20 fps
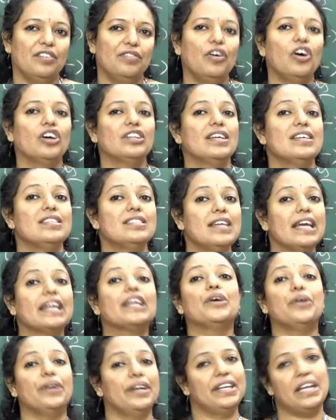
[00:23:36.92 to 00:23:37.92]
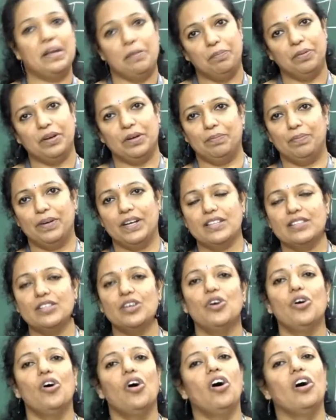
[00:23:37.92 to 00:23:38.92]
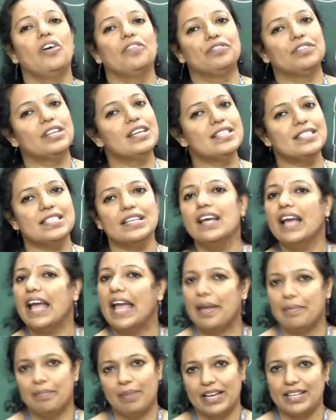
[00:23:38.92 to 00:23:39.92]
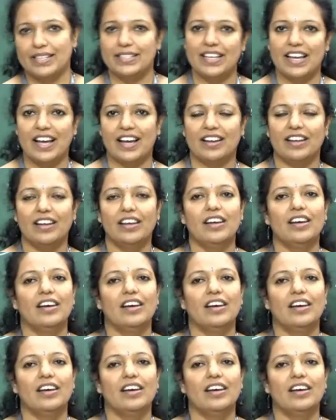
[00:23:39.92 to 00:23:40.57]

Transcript: for the security purpose of this MICR.